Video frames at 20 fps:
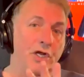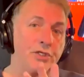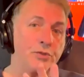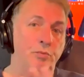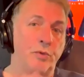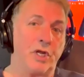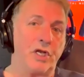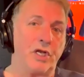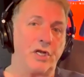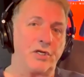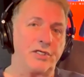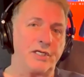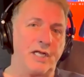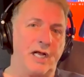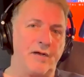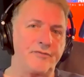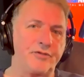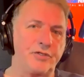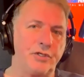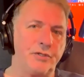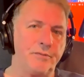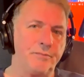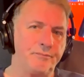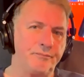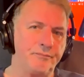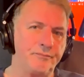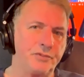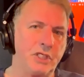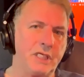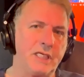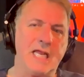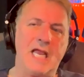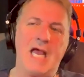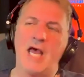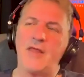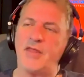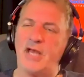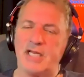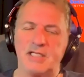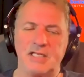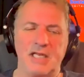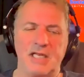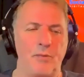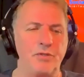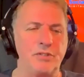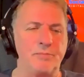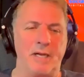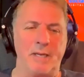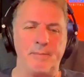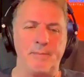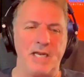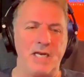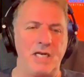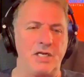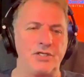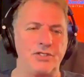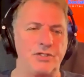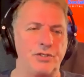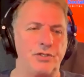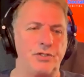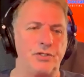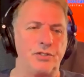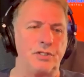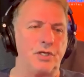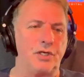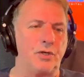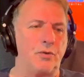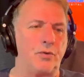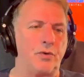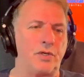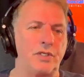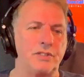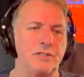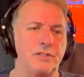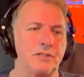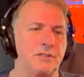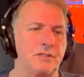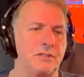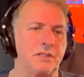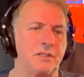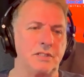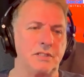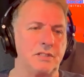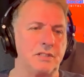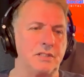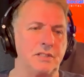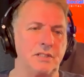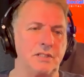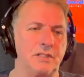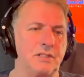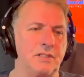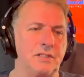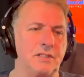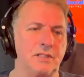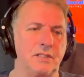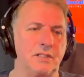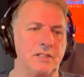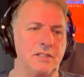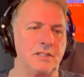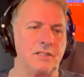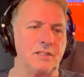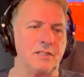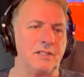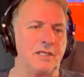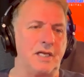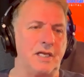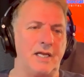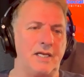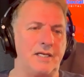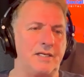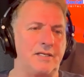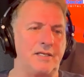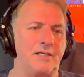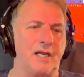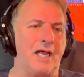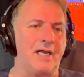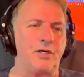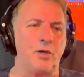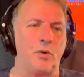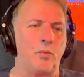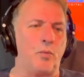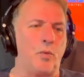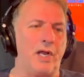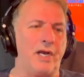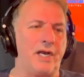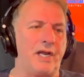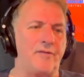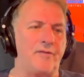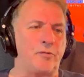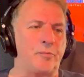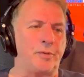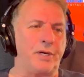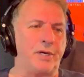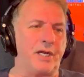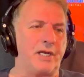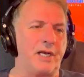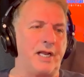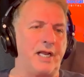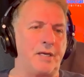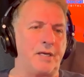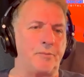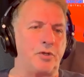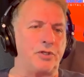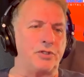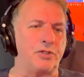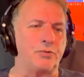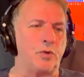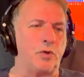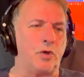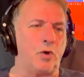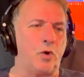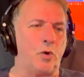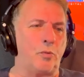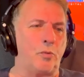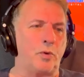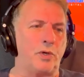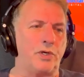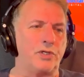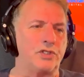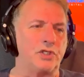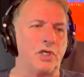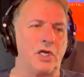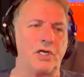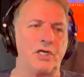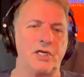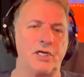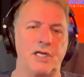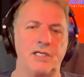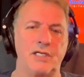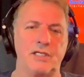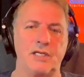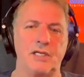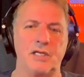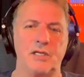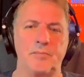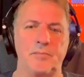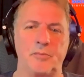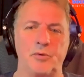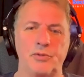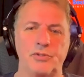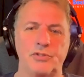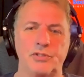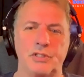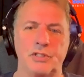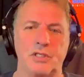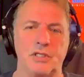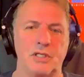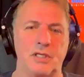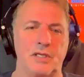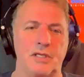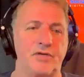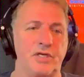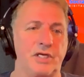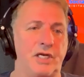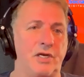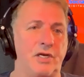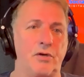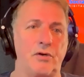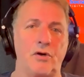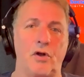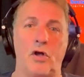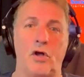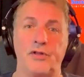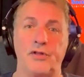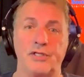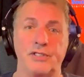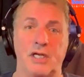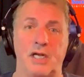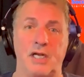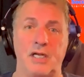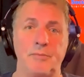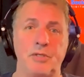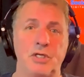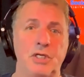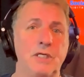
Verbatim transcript: is well. The dog's after. okay. Yeah. Yeah. That that was my main concern, you know, because. Uh, uh, I don't want to ever bring an animal into a home where it's not going to get the utmost uh, love and care all the time.